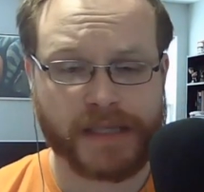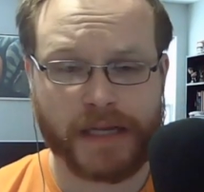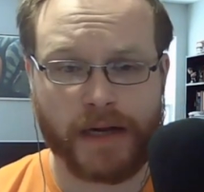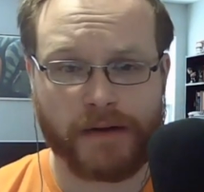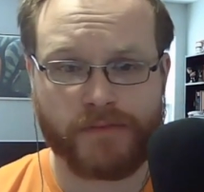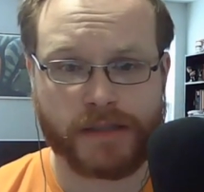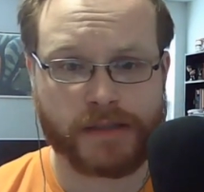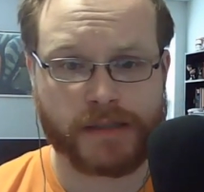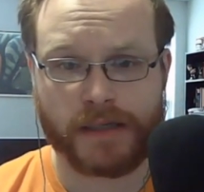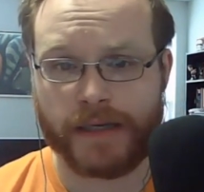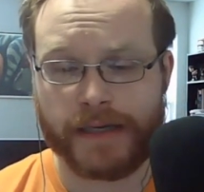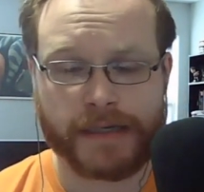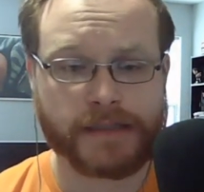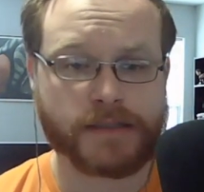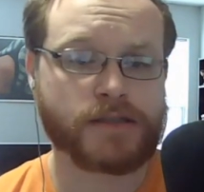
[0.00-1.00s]

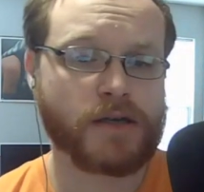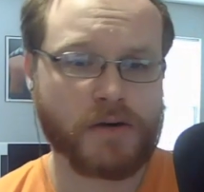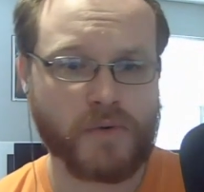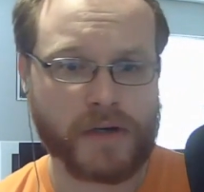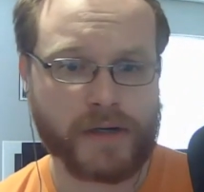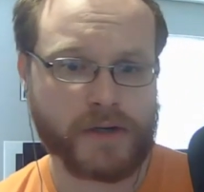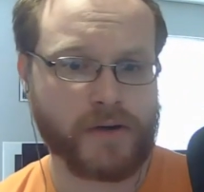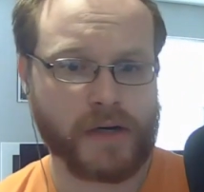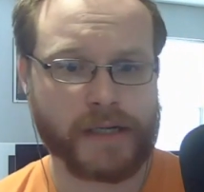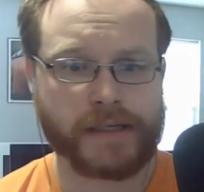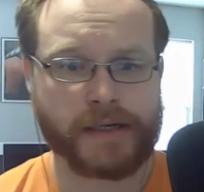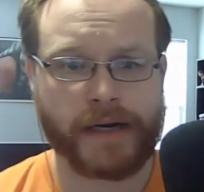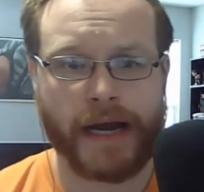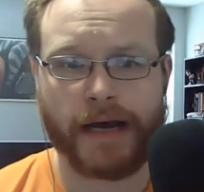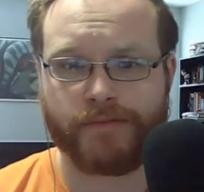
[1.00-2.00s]
Obviously, he's going to want to go out
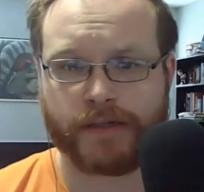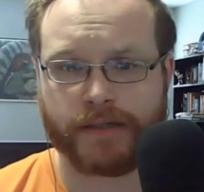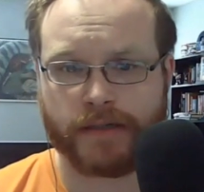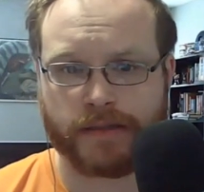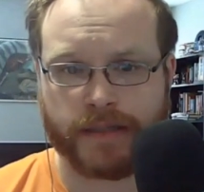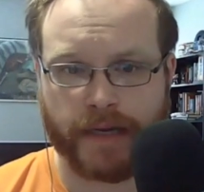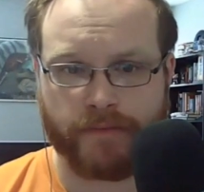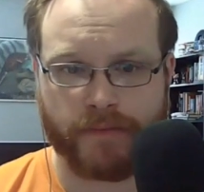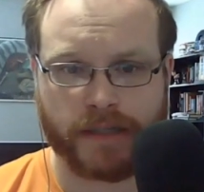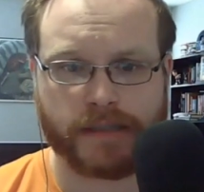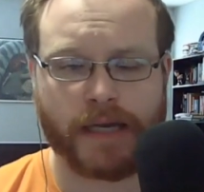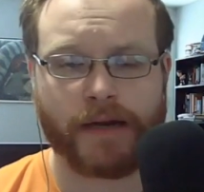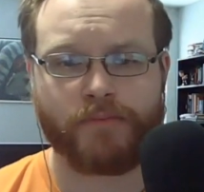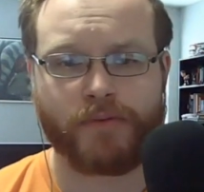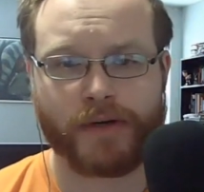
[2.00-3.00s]
there, have a good game. He's
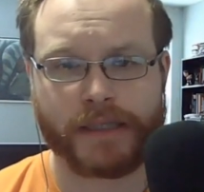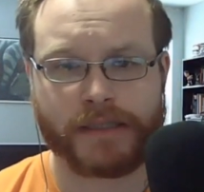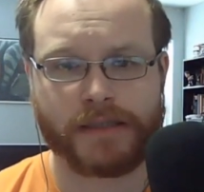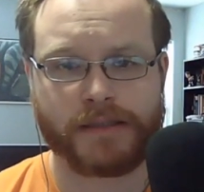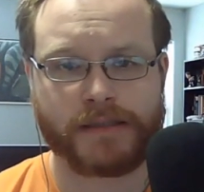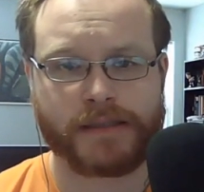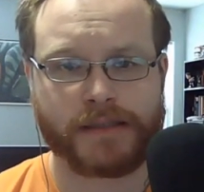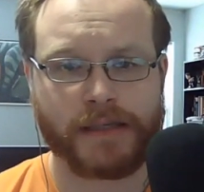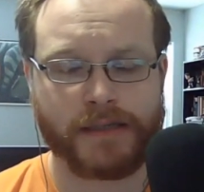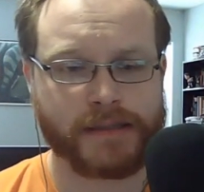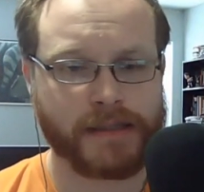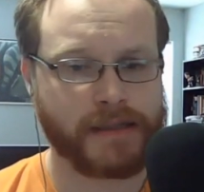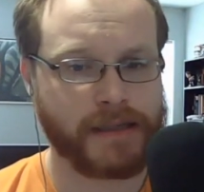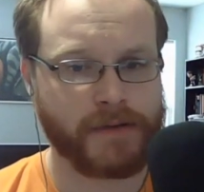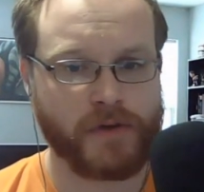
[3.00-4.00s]
had a pretty good
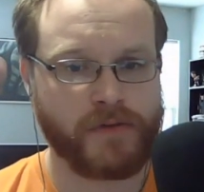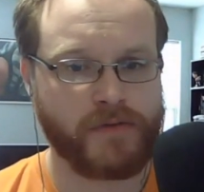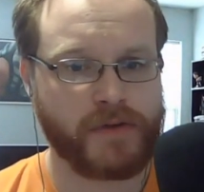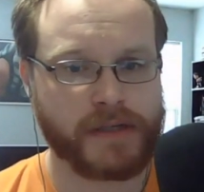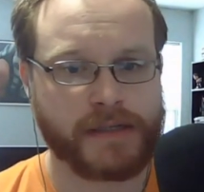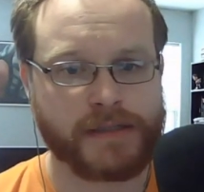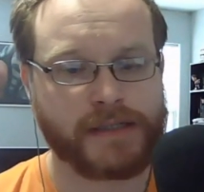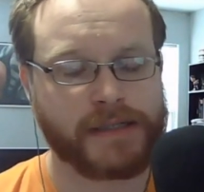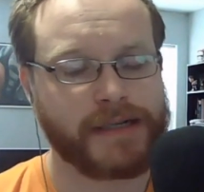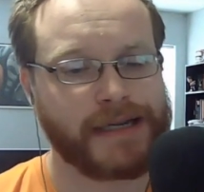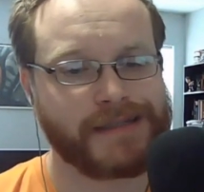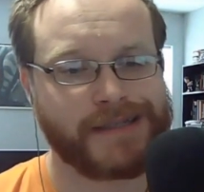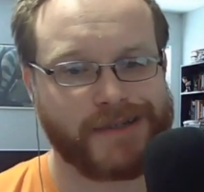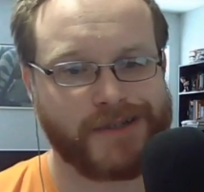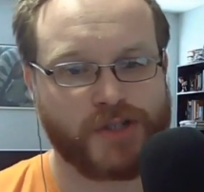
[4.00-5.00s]
season, even if it isn't
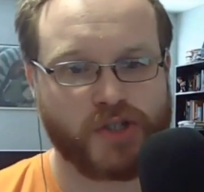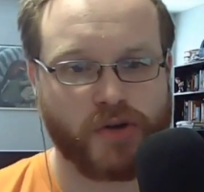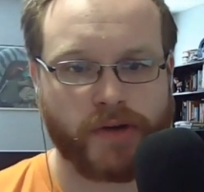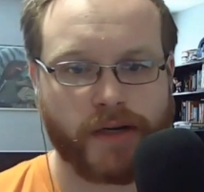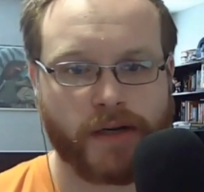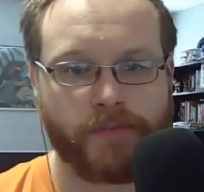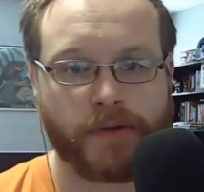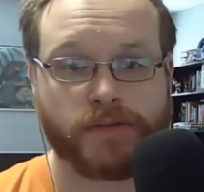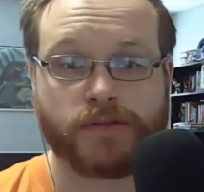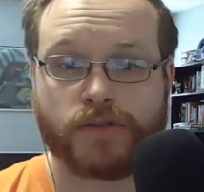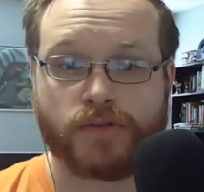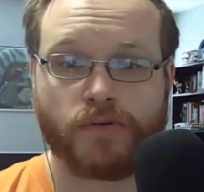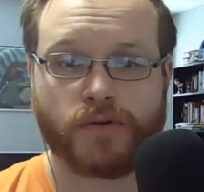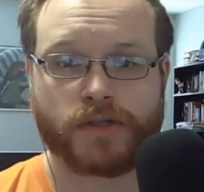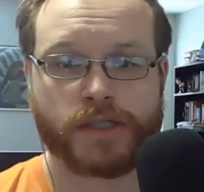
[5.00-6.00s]
necessarily showing up on the
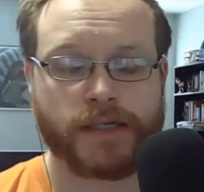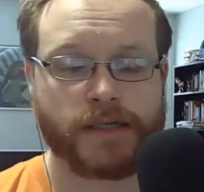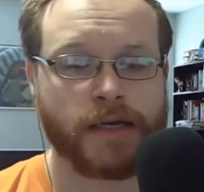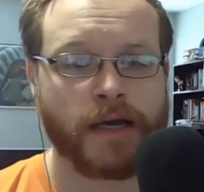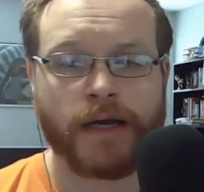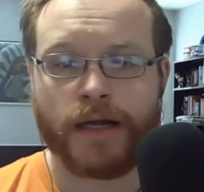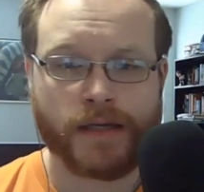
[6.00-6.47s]
score sheet.